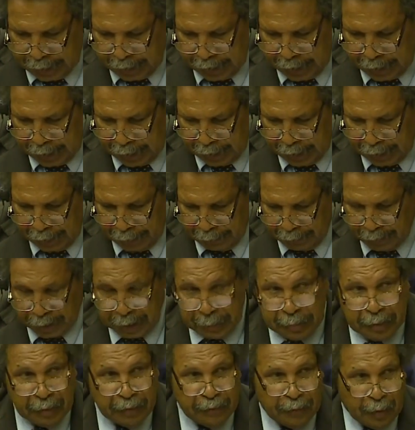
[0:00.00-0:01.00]
the
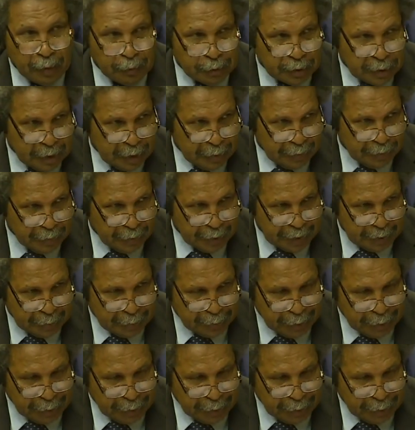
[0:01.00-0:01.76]
people vote for their